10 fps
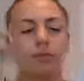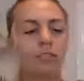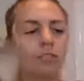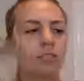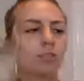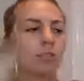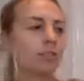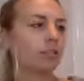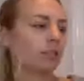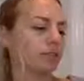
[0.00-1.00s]
So this is
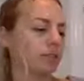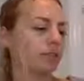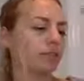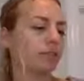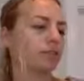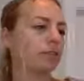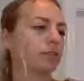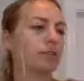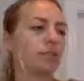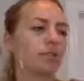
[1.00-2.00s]
a
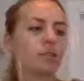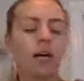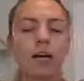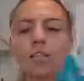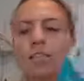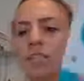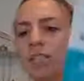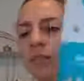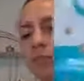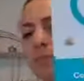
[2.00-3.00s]

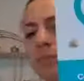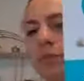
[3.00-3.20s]
kashi